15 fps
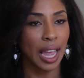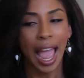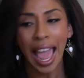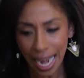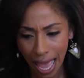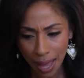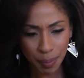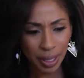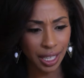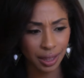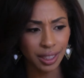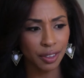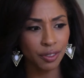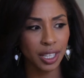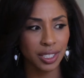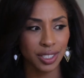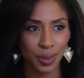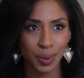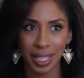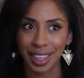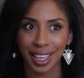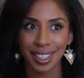And I make a living
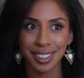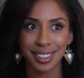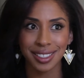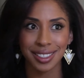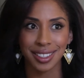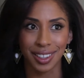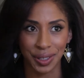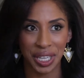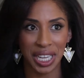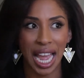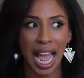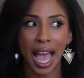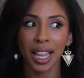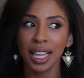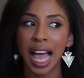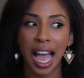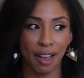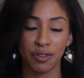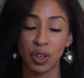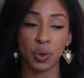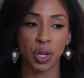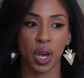doing this, okay? I'll
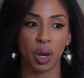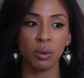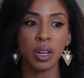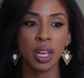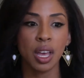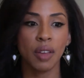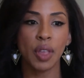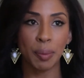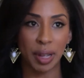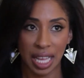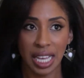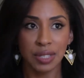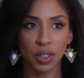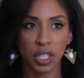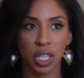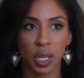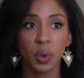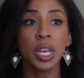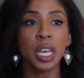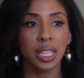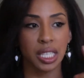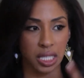have you know that my last video,
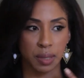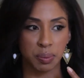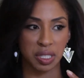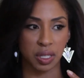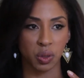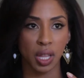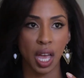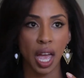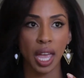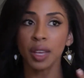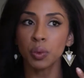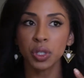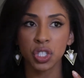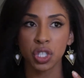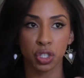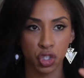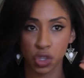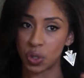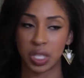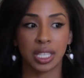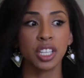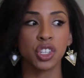These Lips Don't Lie, We're Still
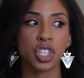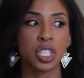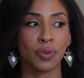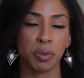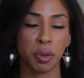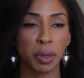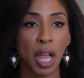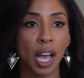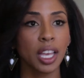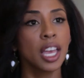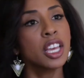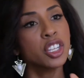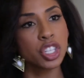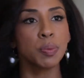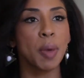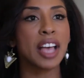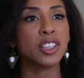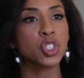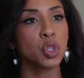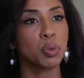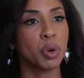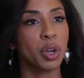Juicylicious from the Block, just passed
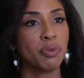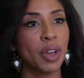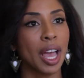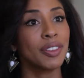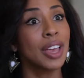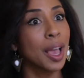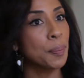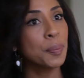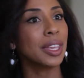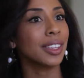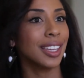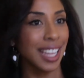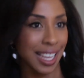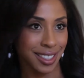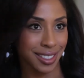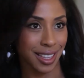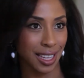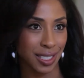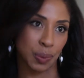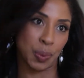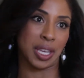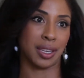2.5 million hits
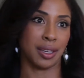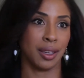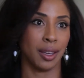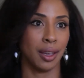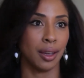last week.